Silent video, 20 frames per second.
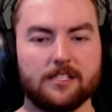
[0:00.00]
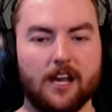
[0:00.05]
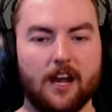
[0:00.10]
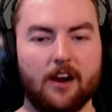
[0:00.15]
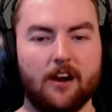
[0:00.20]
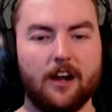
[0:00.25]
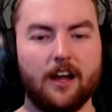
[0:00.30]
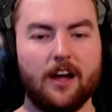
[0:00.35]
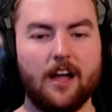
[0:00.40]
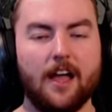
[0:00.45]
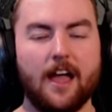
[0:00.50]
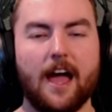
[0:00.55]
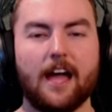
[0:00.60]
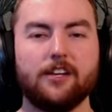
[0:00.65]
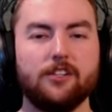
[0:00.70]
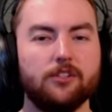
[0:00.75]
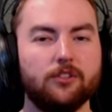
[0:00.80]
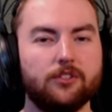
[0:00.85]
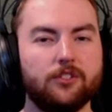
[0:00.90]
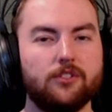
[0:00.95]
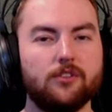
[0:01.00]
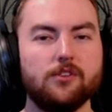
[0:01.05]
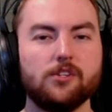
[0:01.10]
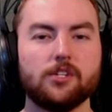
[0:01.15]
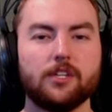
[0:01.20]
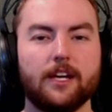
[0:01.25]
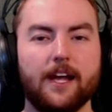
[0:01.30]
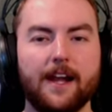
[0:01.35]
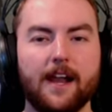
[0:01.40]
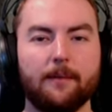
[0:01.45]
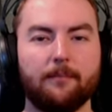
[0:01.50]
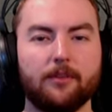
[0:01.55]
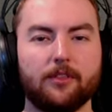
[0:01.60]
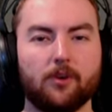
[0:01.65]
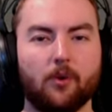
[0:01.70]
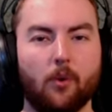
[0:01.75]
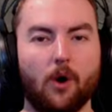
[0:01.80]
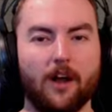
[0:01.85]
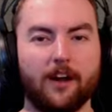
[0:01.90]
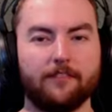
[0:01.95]
area, and you'll usually end up with
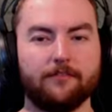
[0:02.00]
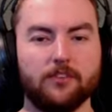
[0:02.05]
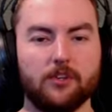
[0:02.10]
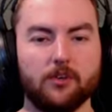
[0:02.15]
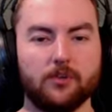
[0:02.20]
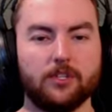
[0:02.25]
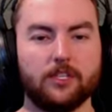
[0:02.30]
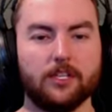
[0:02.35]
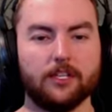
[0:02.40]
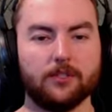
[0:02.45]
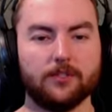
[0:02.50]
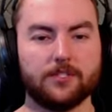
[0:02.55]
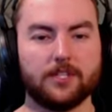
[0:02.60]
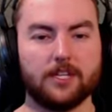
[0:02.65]
quite a few kills